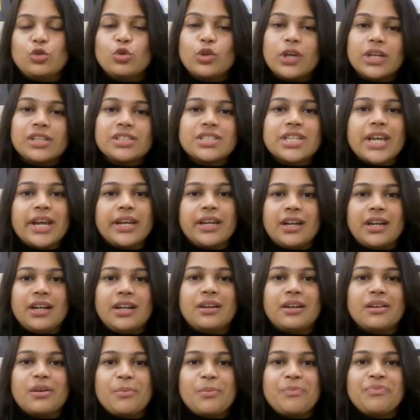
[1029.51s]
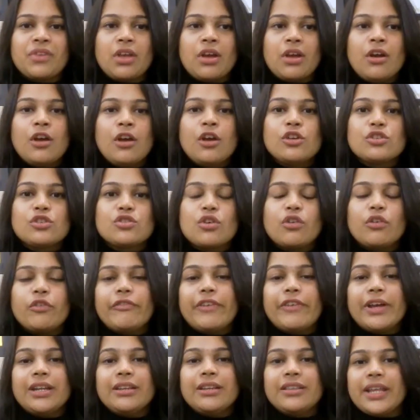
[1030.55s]
You can check it. So
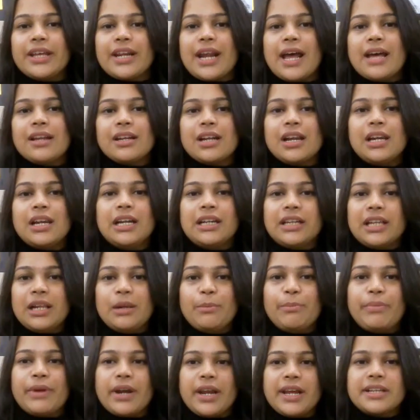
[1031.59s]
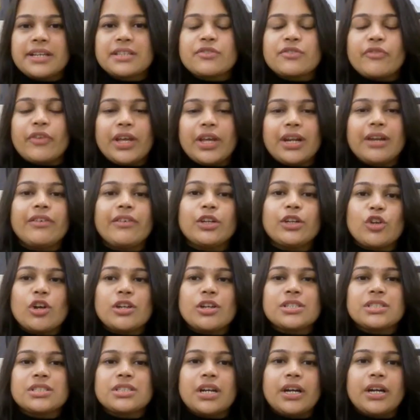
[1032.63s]
when there are a little breaks wherever you
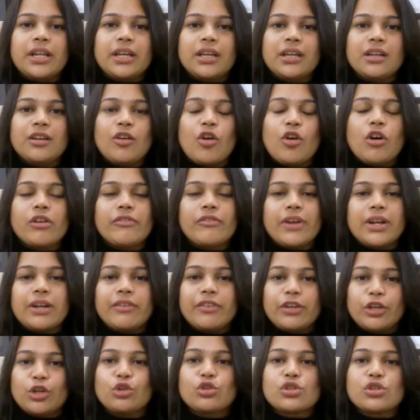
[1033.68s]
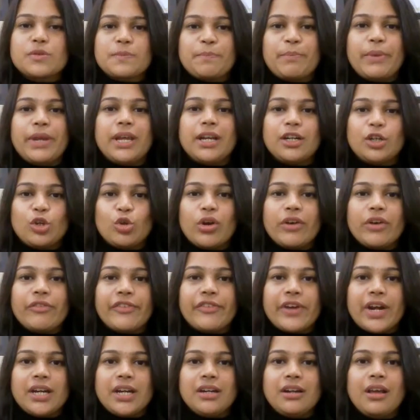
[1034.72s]
are studying or whenever you speak to a
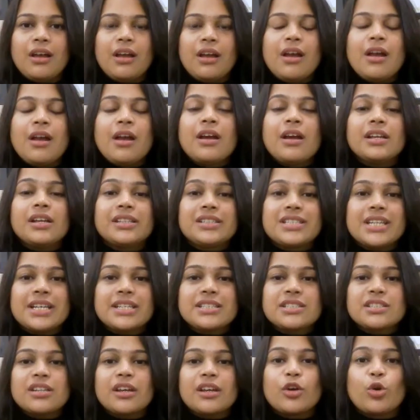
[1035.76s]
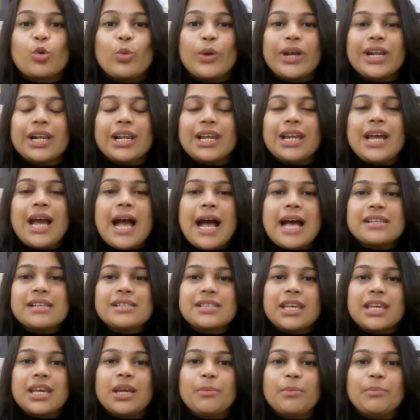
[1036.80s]
friend, just quickly
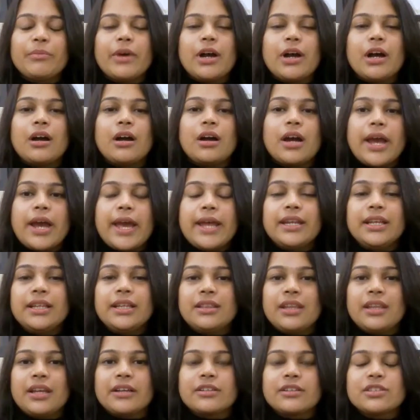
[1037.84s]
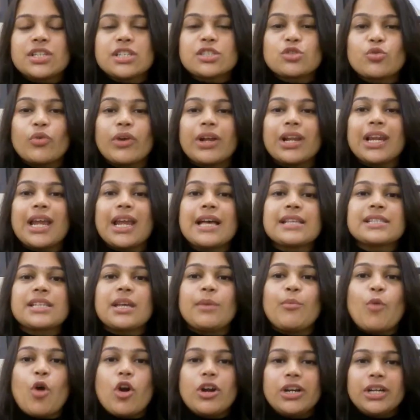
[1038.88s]
ask him anything. Just quickly ask
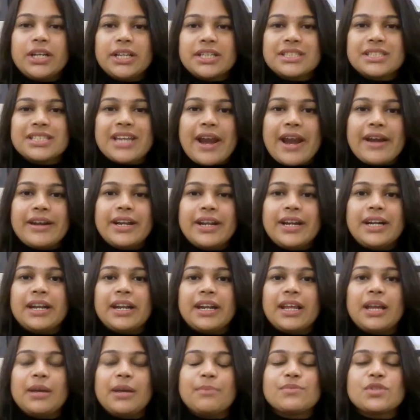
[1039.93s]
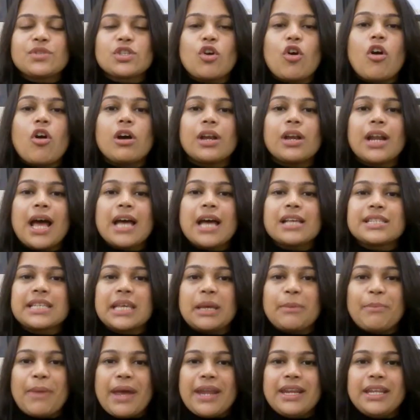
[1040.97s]
him auditing standard names or ask
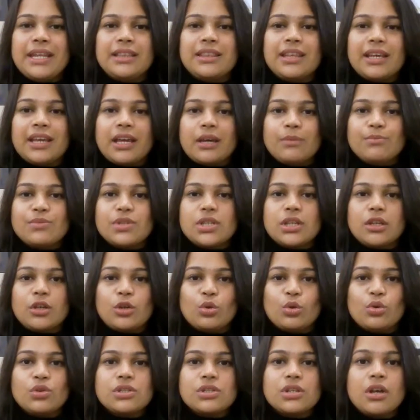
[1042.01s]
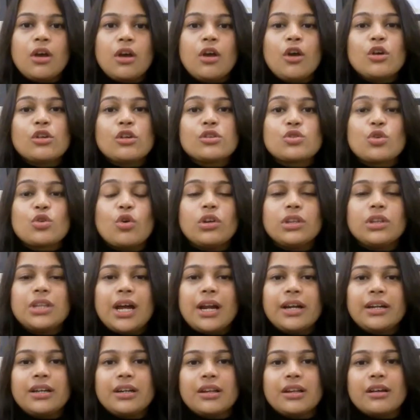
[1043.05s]
him anything MCQs, so
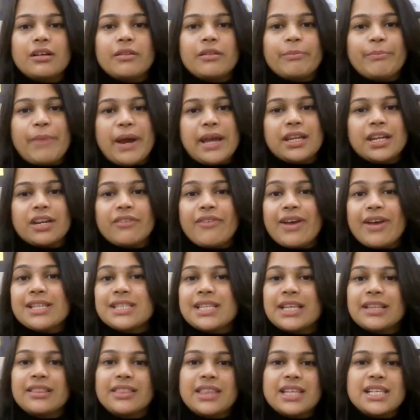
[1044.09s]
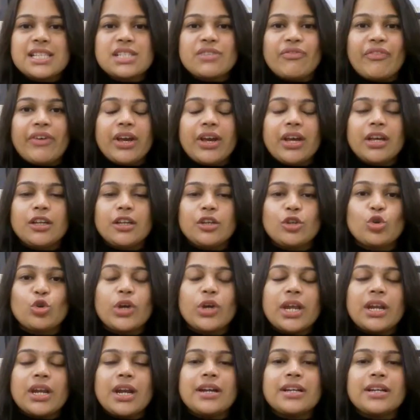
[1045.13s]
that by revising this way you
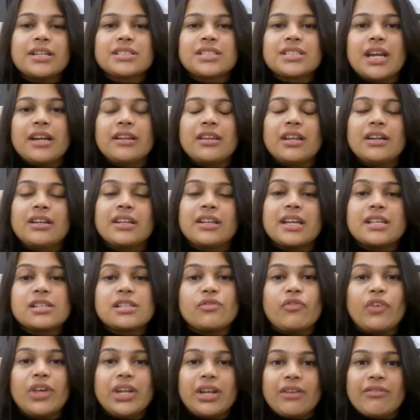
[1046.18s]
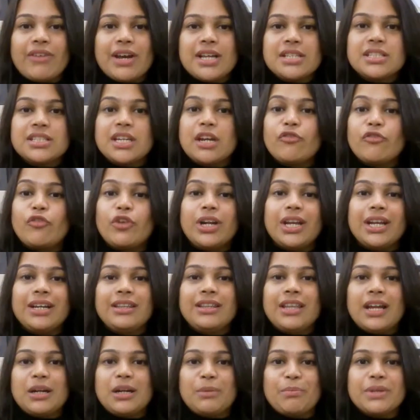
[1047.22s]
can understand that yes, we revised and we
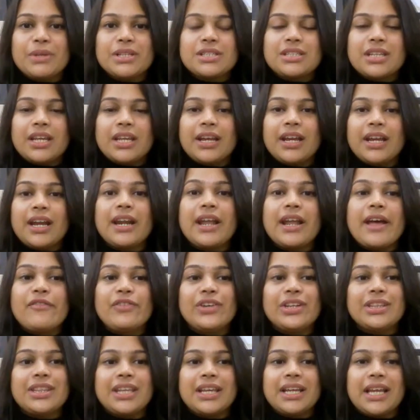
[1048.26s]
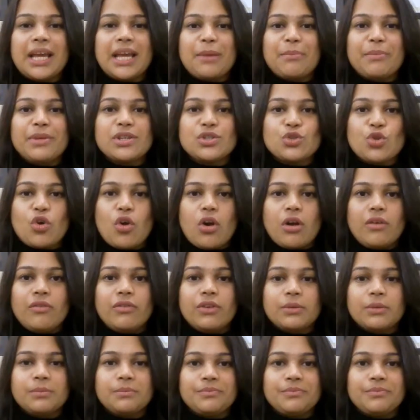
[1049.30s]
did that mistake and everything can be solved.